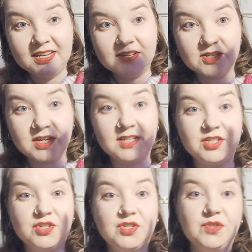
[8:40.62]
because I
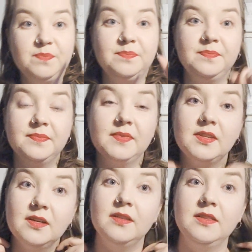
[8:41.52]
just
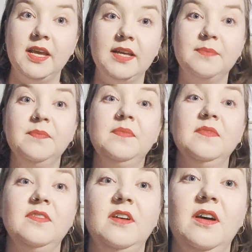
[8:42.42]
think
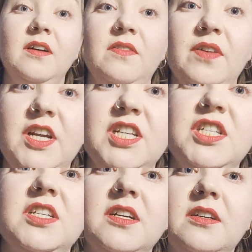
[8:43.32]
the
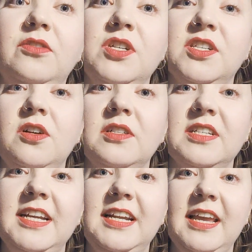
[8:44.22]
finished result
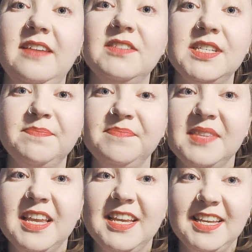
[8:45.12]
it gives
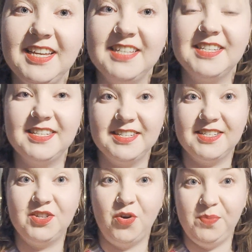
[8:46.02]
is
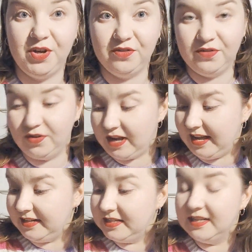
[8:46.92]
so beautiful
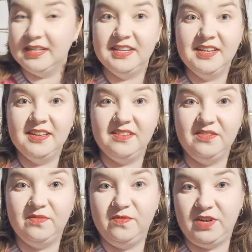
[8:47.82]
and
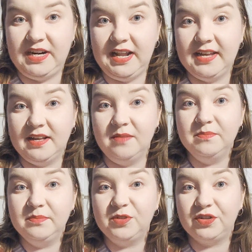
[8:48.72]
very like
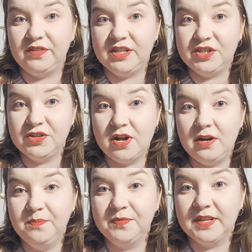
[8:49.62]

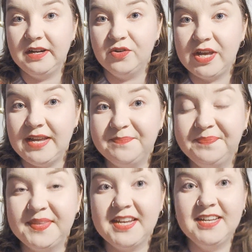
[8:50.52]
professional looking,
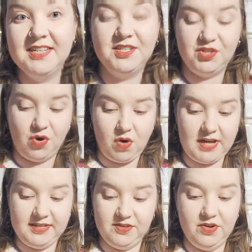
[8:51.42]
so I
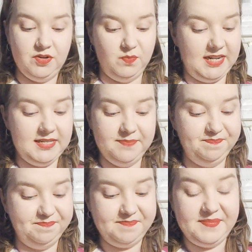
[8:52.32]
didn't mind
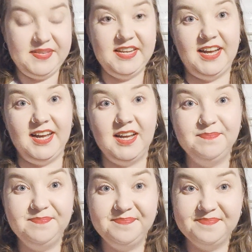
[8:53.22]

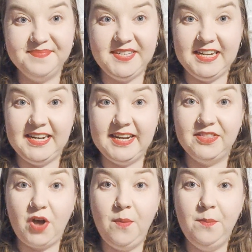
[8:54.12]
knitting